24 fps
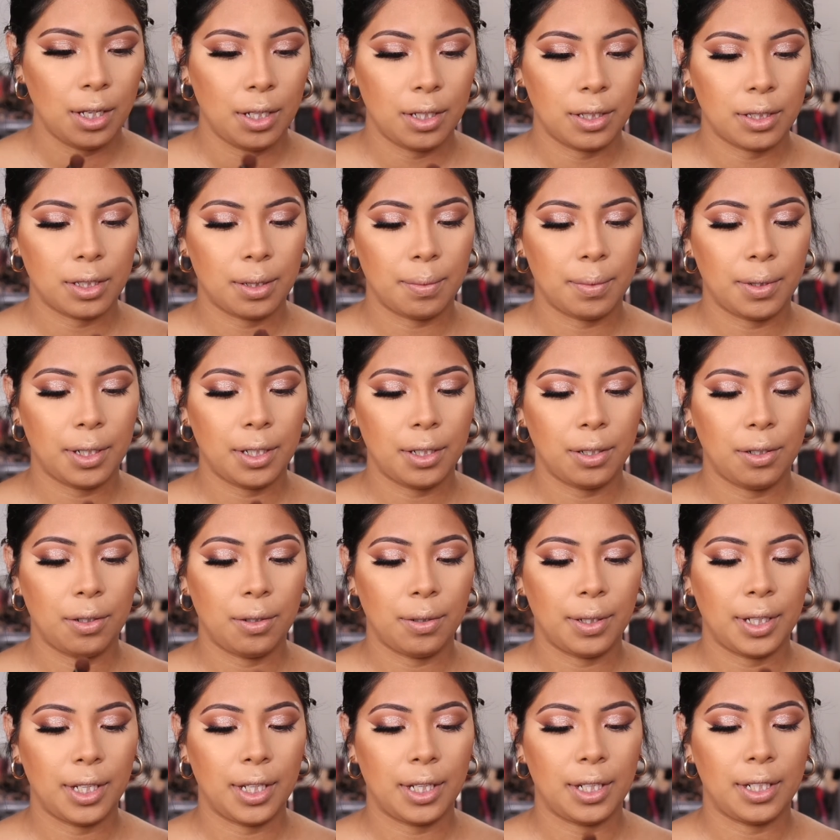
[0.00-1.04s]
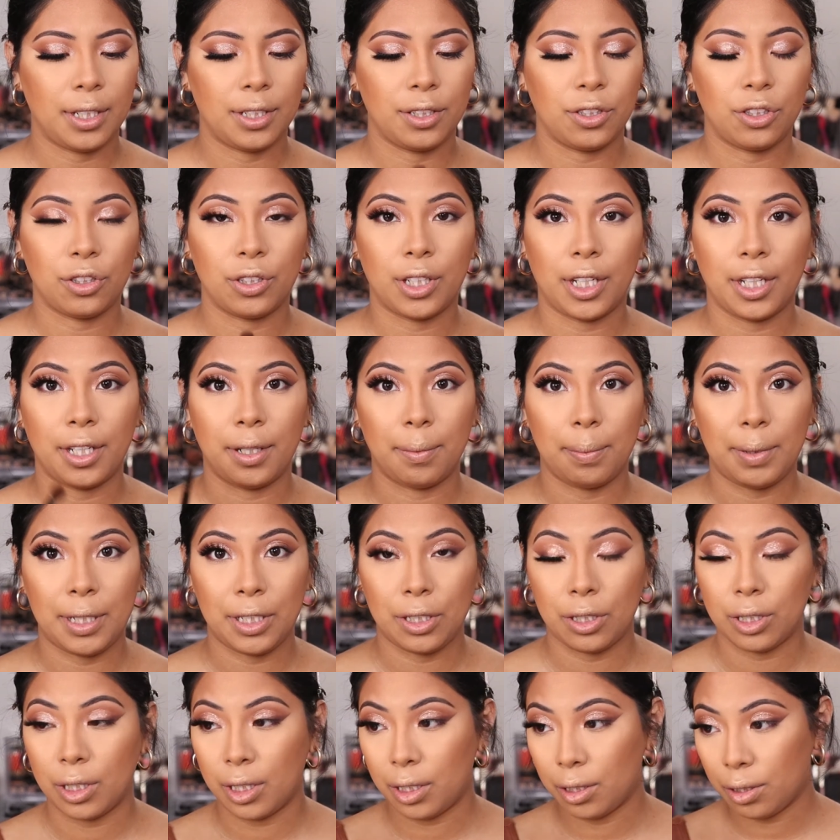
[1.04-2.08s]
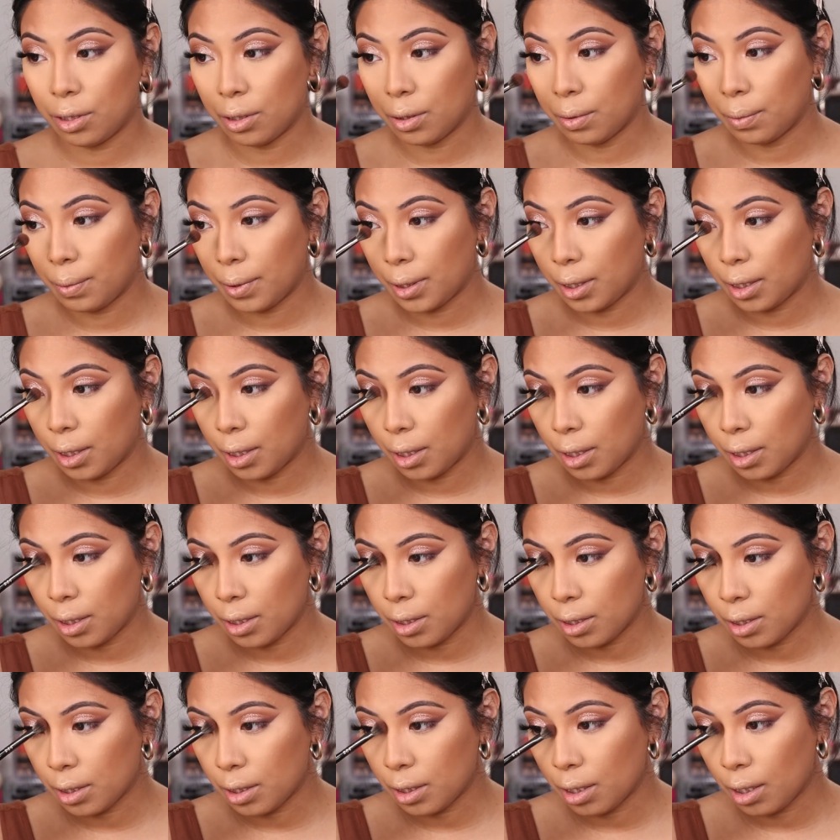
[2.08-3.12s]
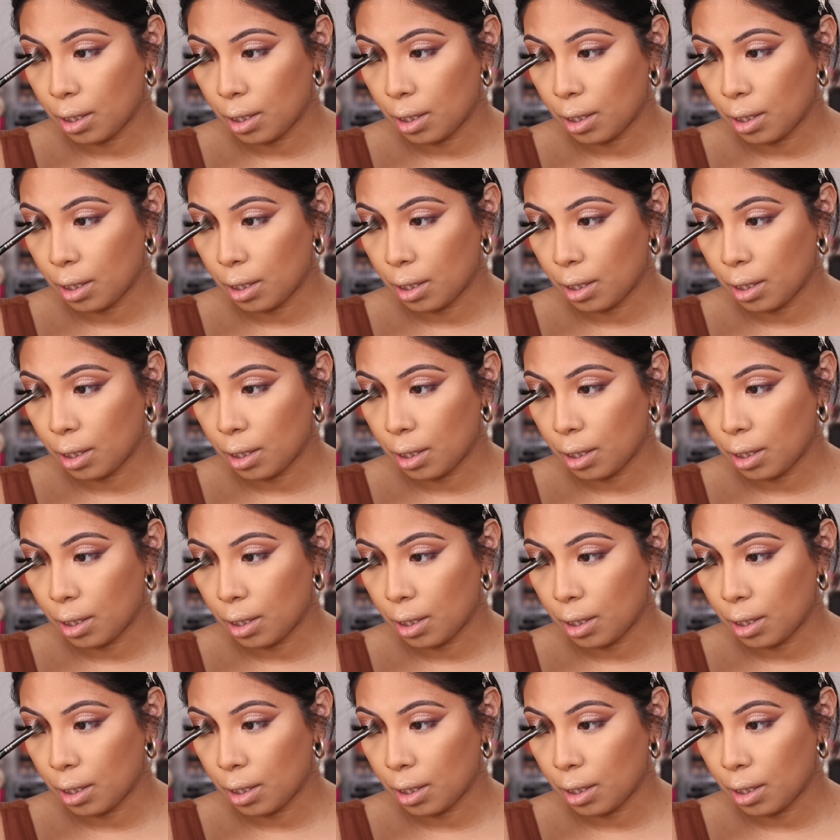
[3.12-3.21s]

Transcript: So I'm going to go ahead and try to be gentle with this.